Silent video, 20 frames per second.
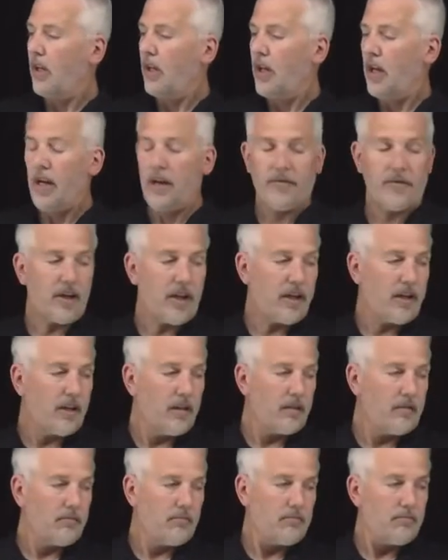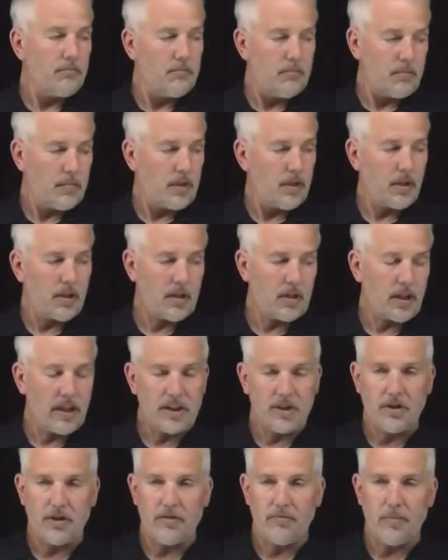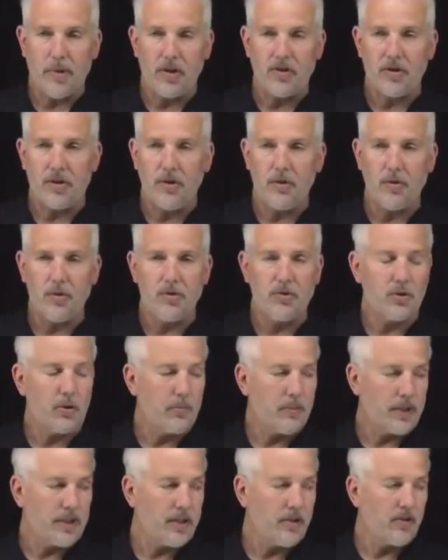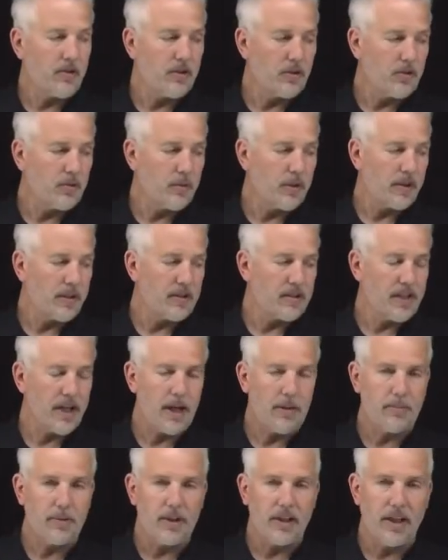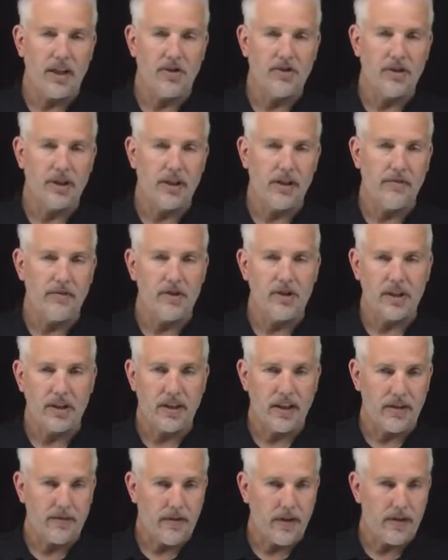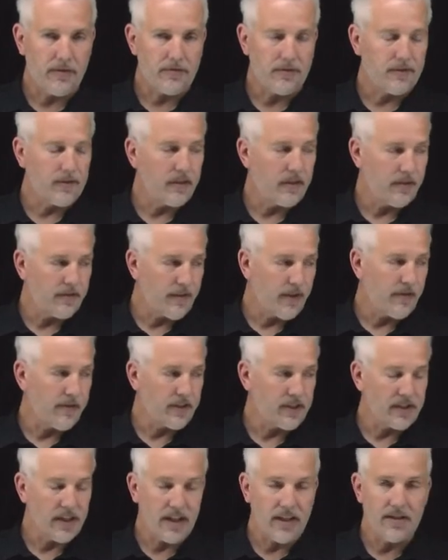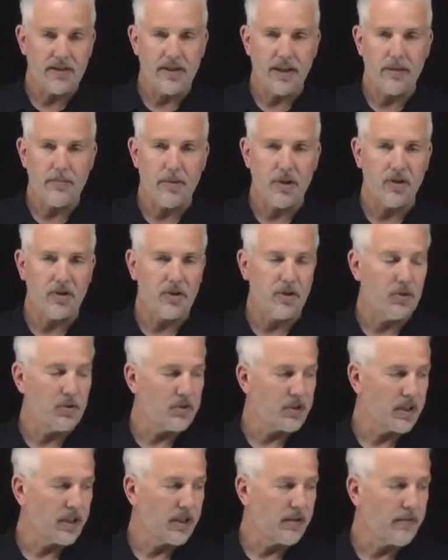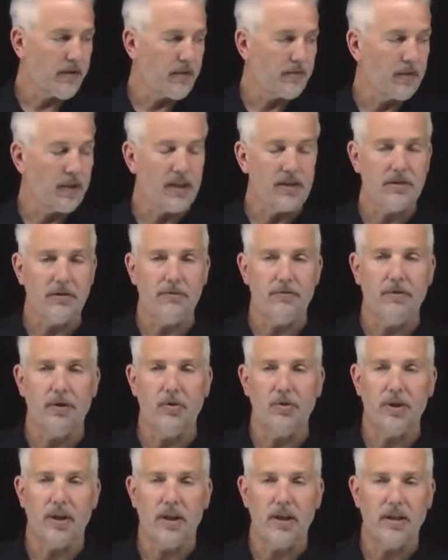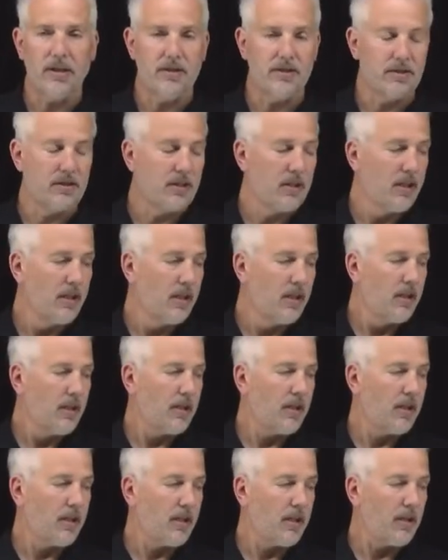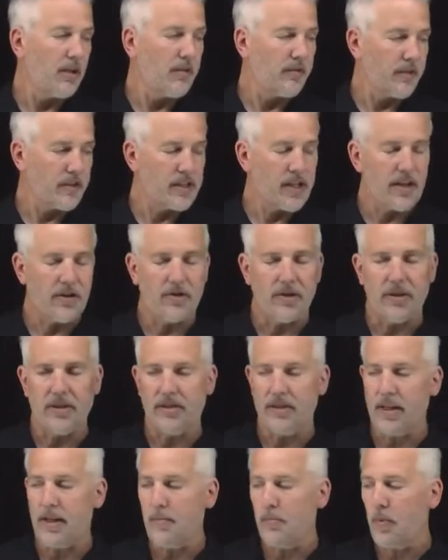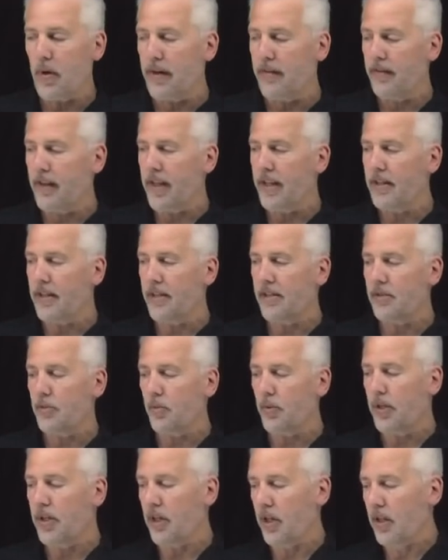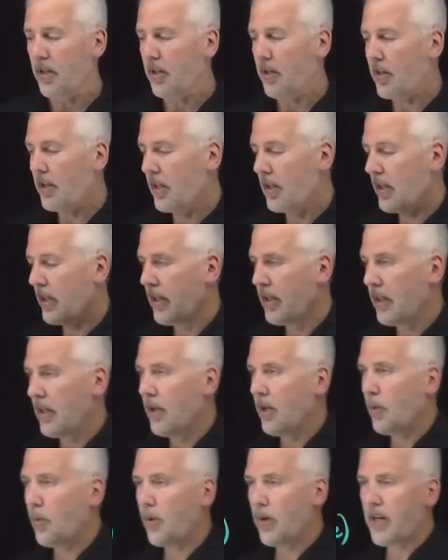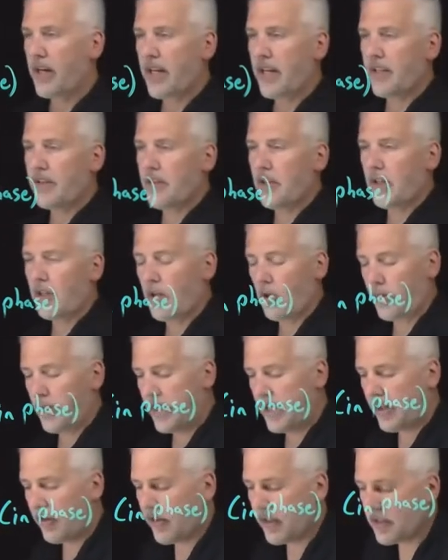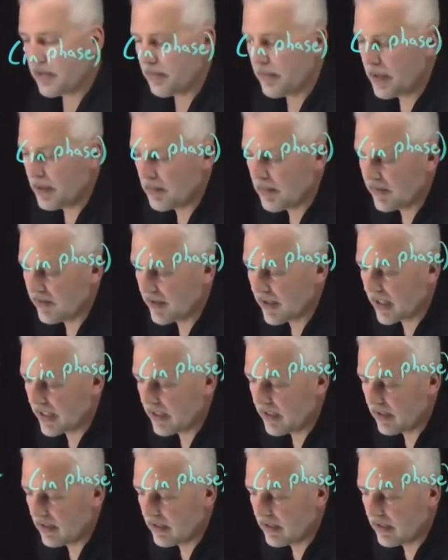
I've got a collection of molecules or a material with this gap in the energy levels. It can give off, if I have excited state molecules, it can give off lots of photons uh, of exactly the same wavelength as one another. Where I get the coherent beam of light